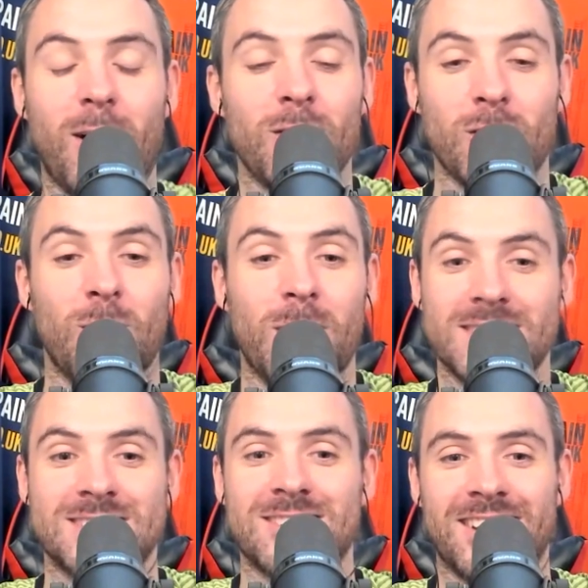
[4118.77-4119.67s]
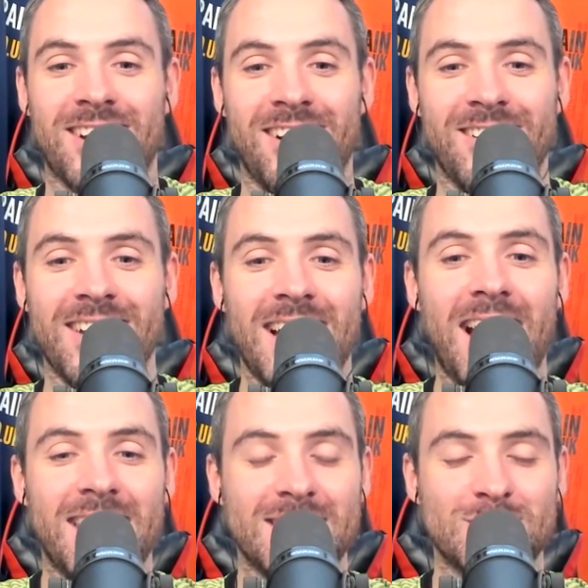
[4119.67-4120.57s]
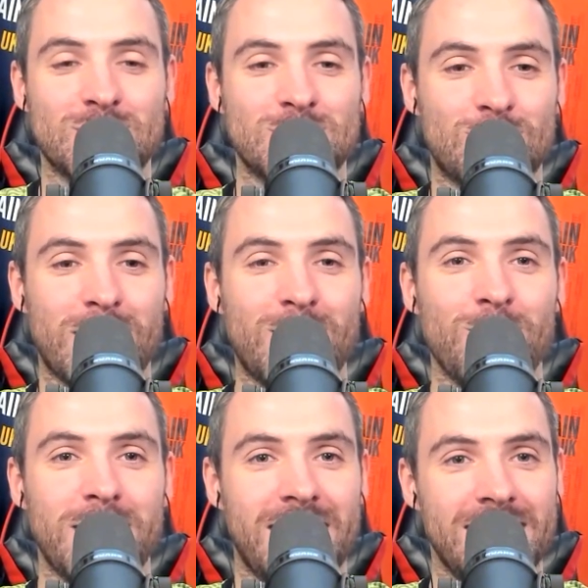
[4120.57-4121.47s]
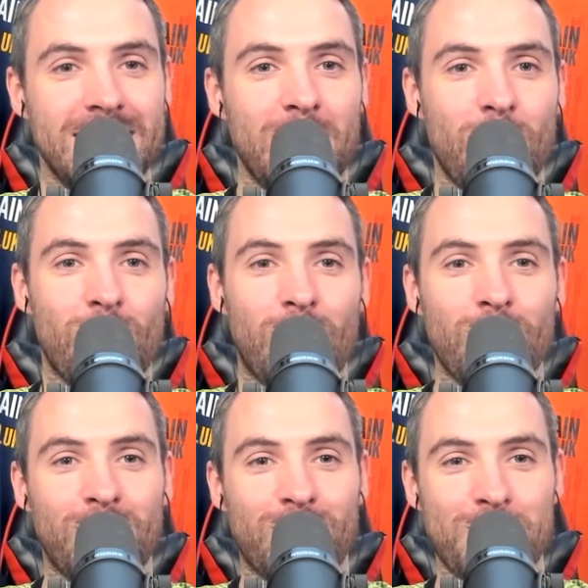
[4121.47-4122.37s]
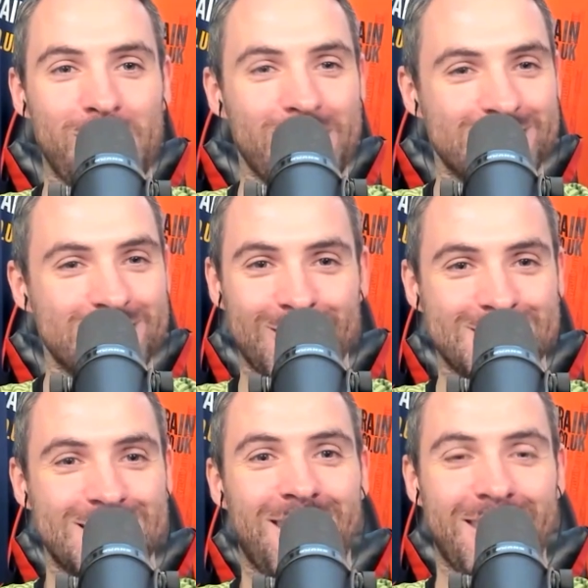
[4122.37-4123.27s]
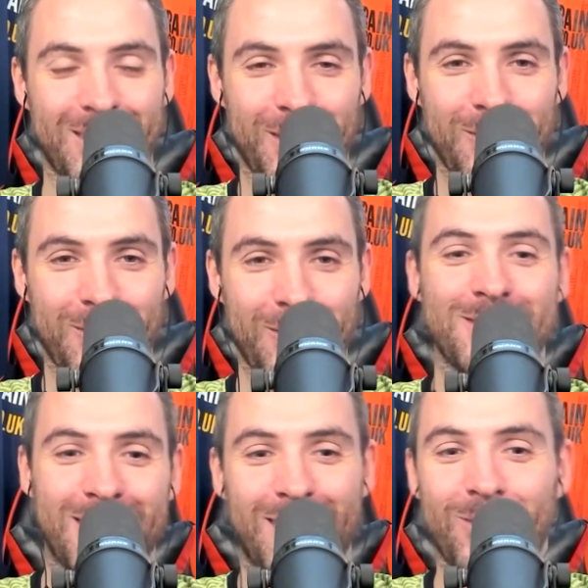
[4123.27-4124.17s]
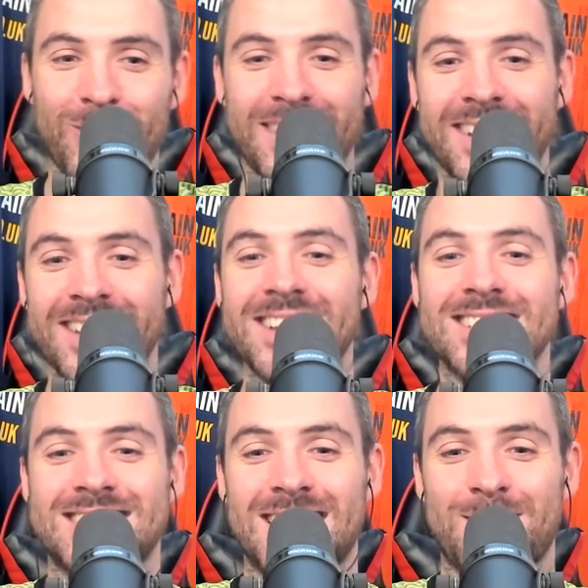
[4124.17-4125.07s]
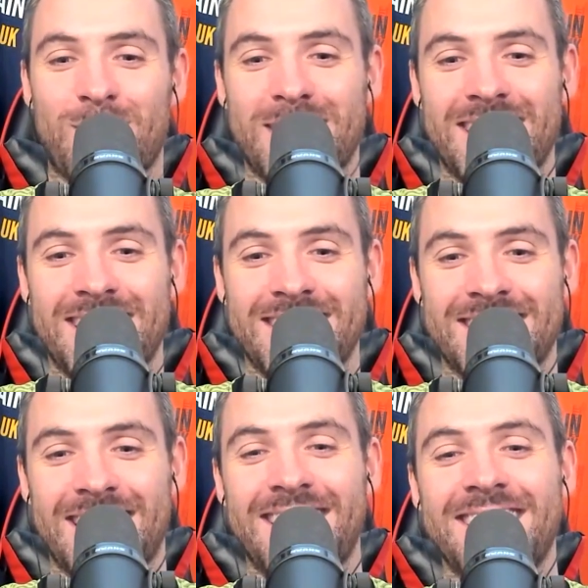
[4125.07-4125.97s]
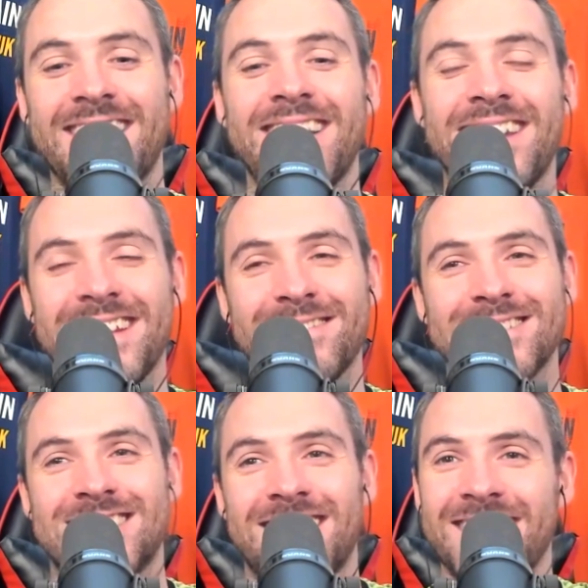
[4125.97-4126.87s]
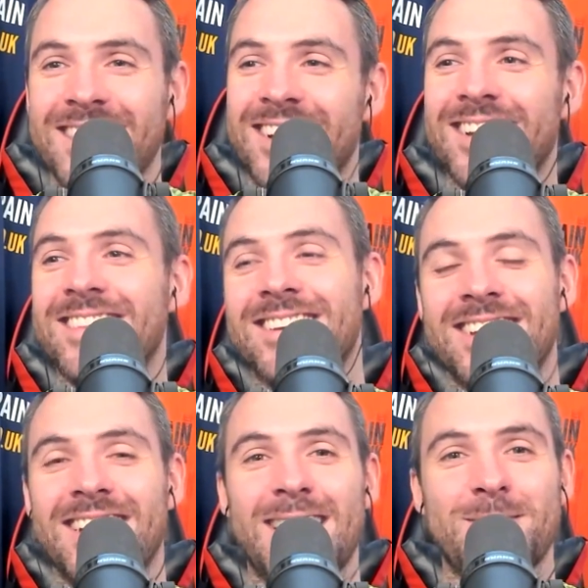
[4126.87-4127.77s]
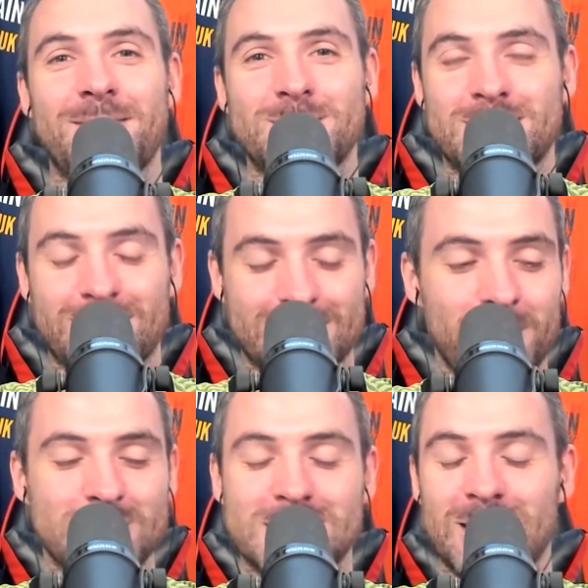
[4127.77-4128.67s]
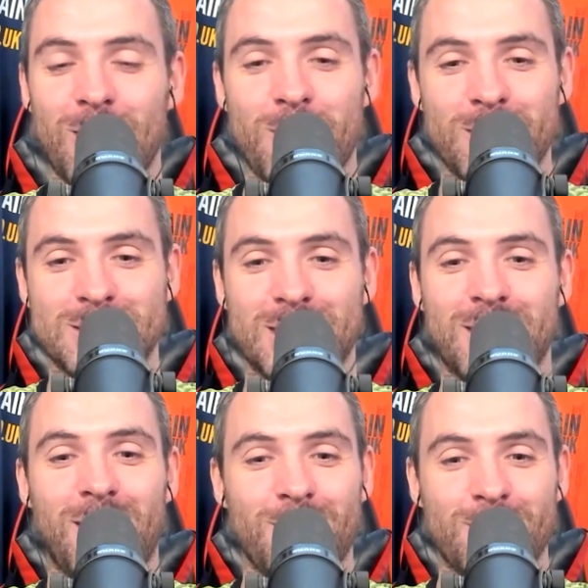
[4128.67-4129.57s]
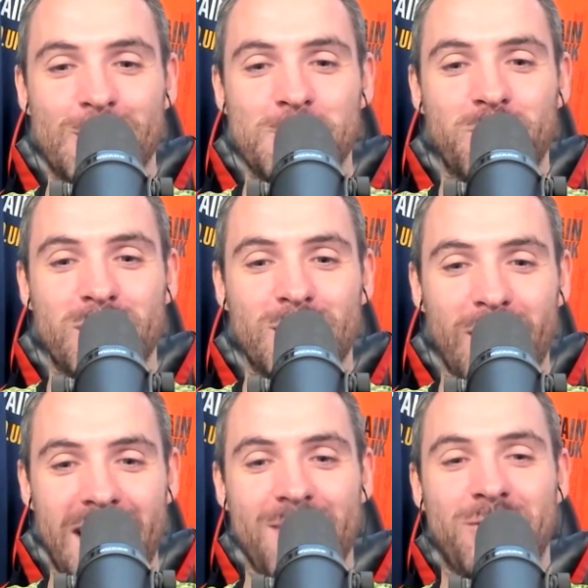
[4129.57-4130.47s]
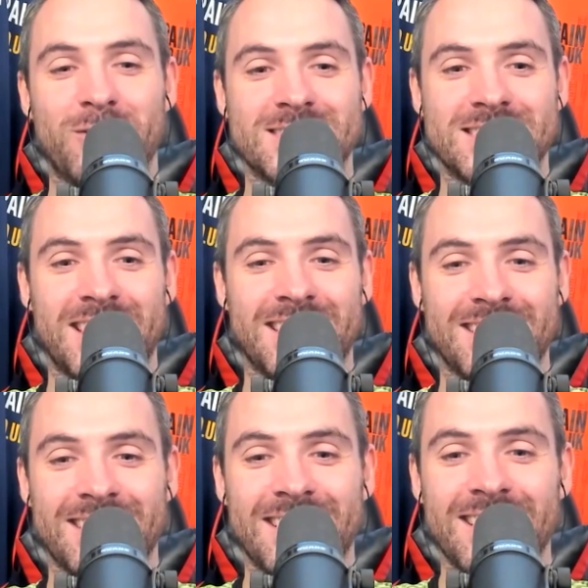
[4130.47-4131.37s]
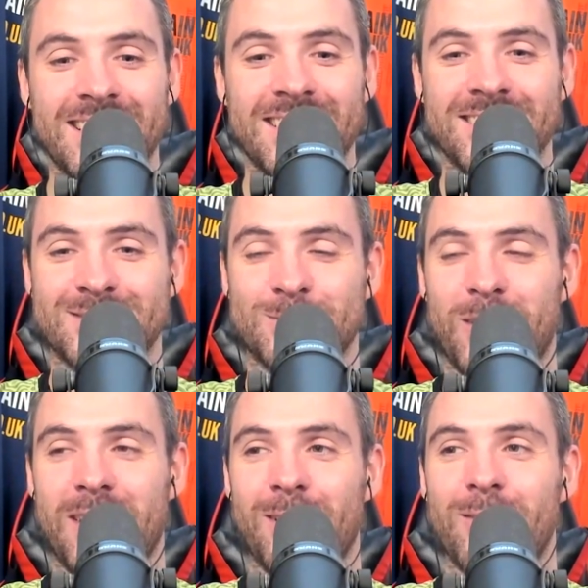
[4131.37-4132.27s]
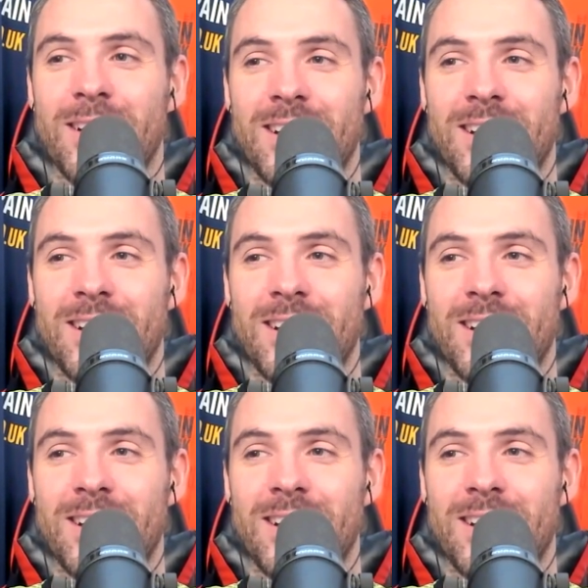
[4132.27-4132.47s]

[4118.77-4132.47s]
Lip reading: don't know where this is going to go, and it just trickled in, rolled off the post across the line, and I've wheeled off, celebrated. It was like the most slow motion goal you've ever seen as well.